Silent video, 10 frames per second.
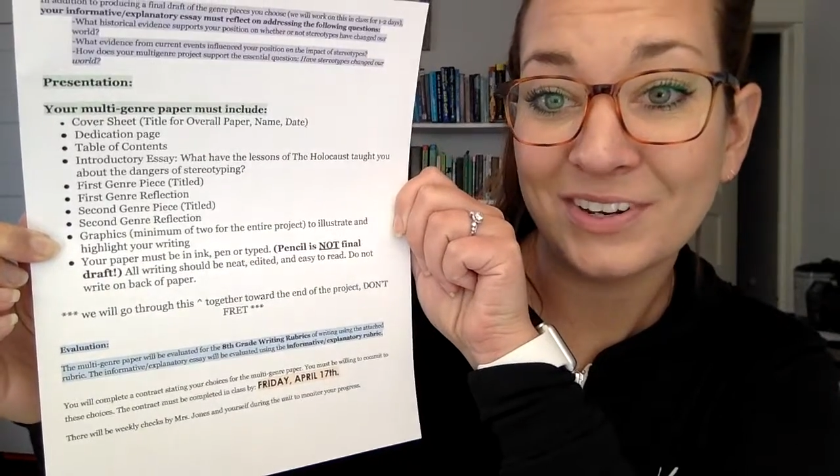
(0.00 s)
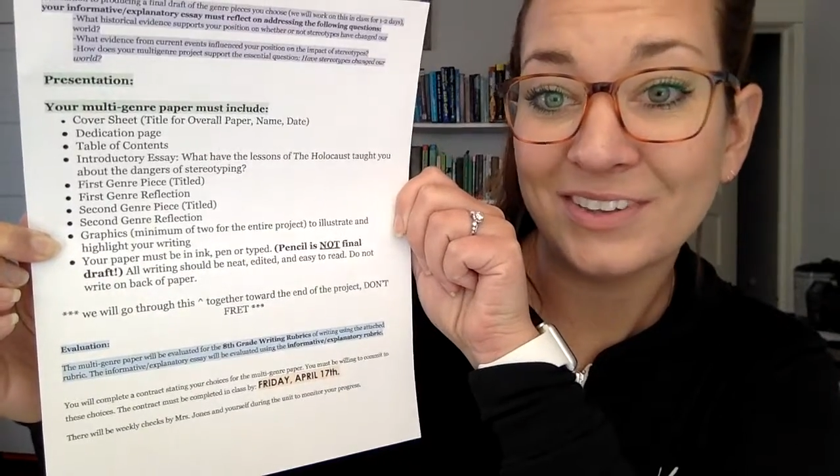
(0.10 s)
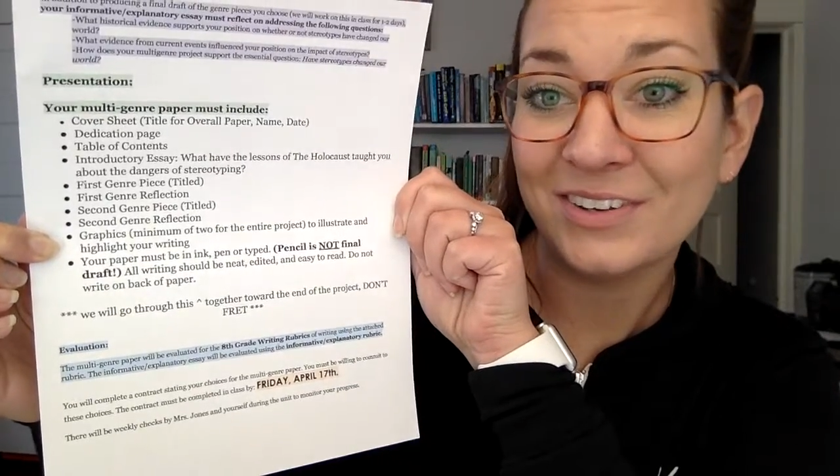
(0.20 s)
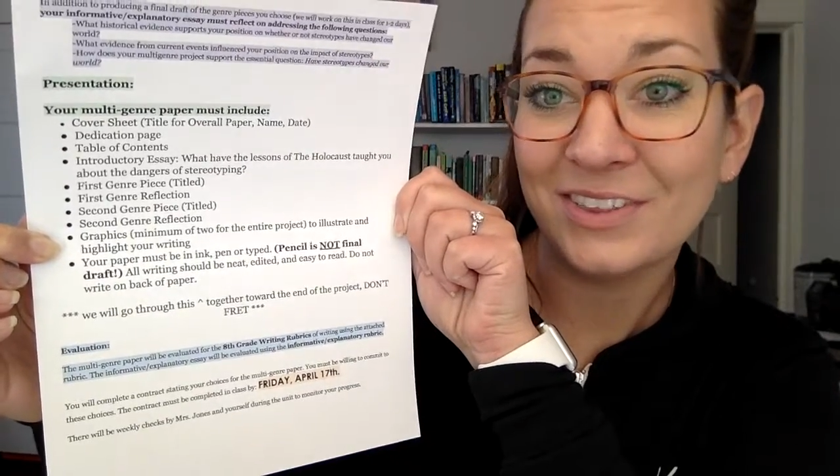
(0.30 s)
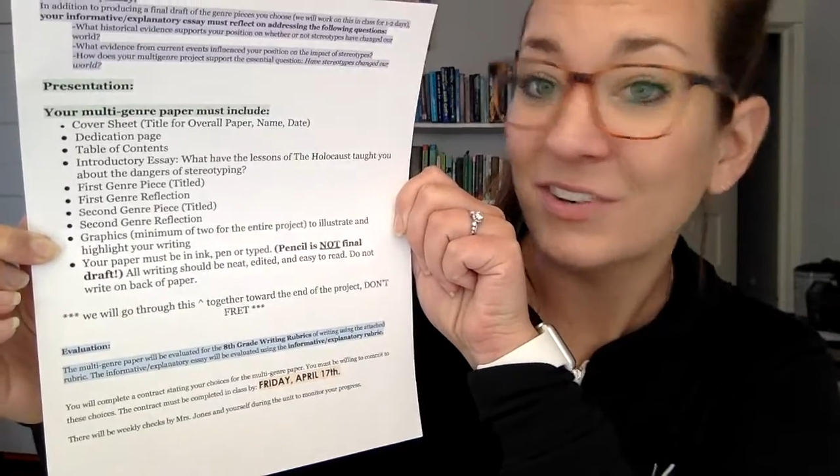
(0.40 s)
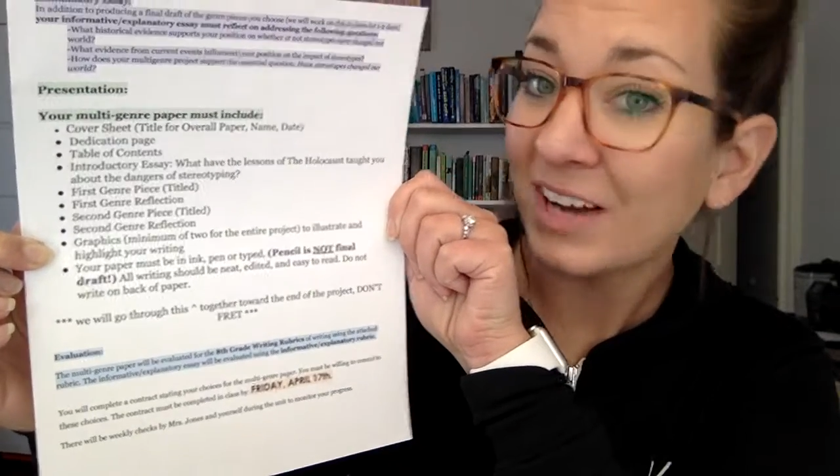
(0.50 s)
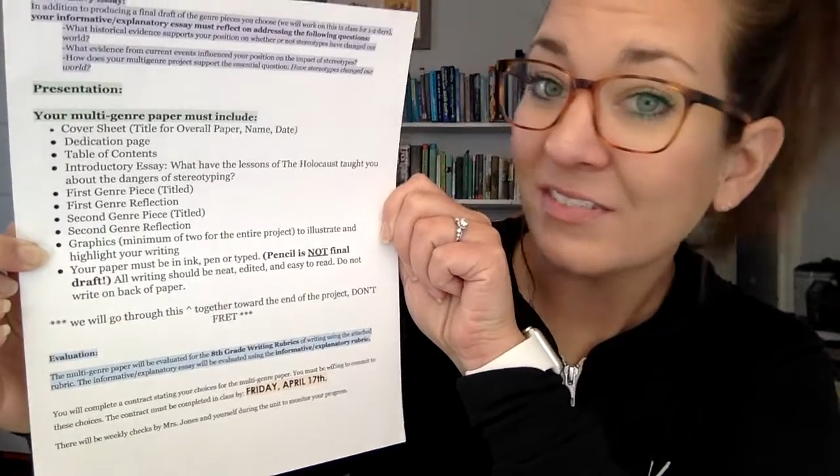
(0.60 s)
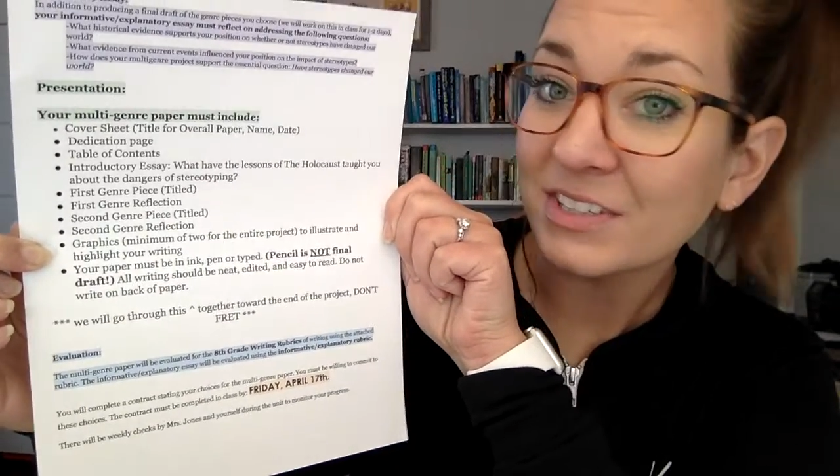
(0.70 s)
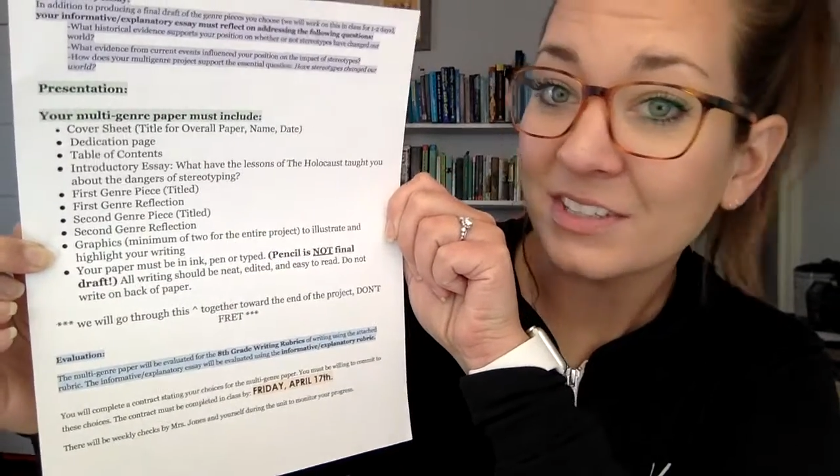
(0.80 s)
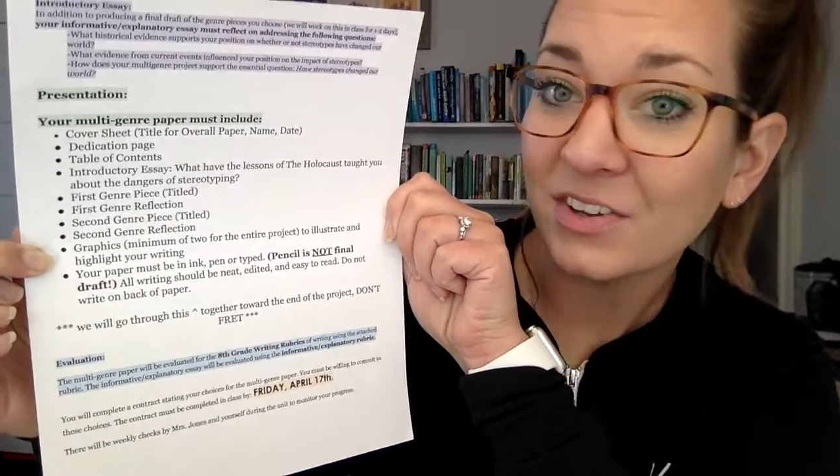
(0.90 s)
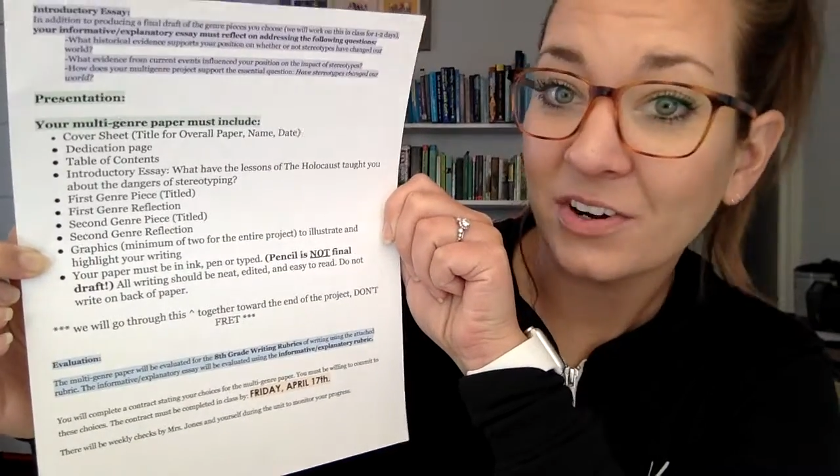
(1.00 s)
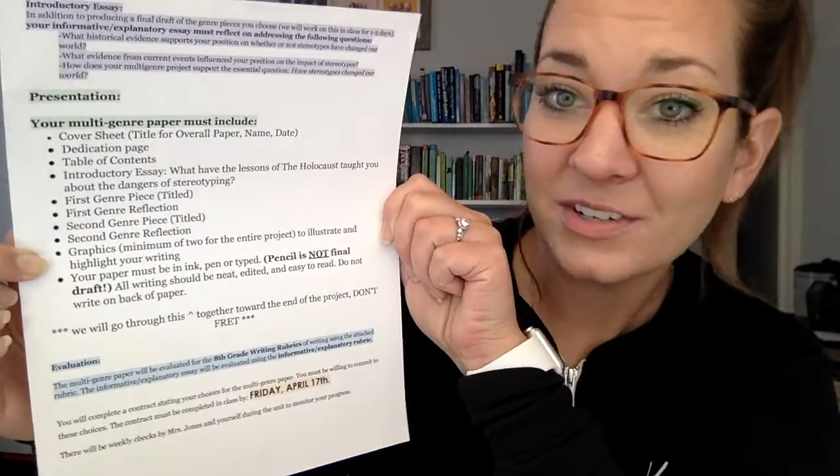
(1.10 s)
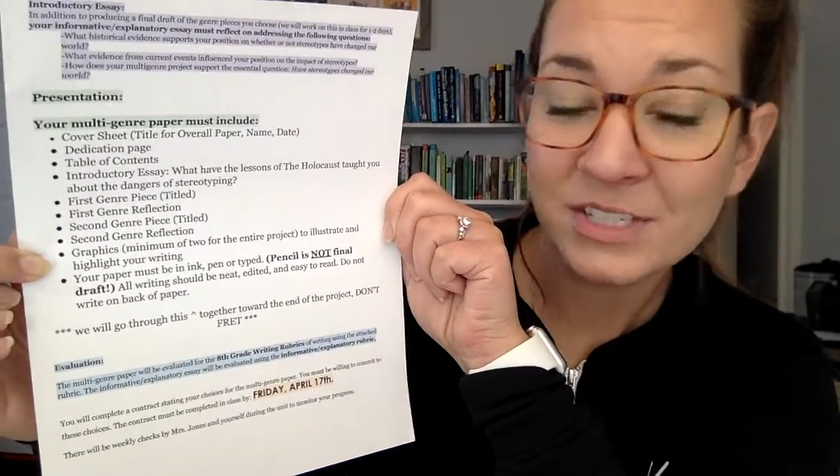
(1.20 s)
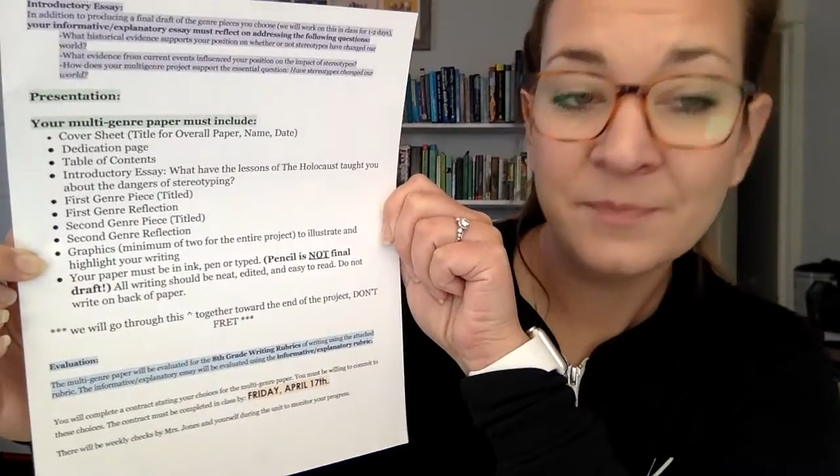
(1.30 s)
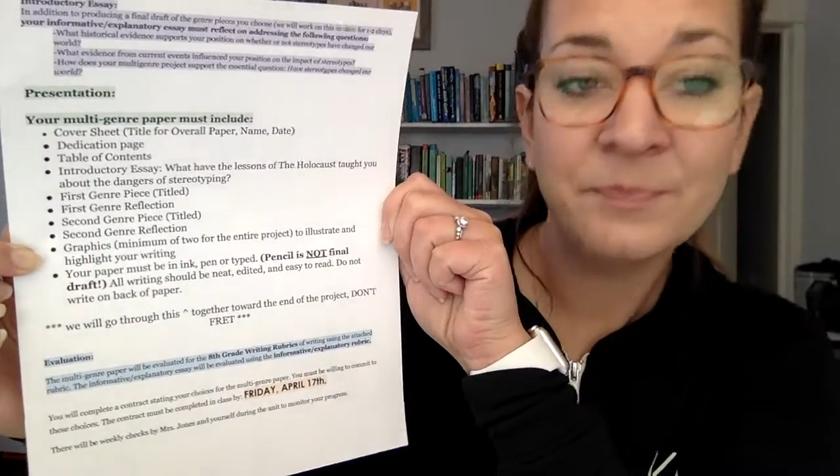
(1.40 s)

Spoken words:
included the graphics and the art.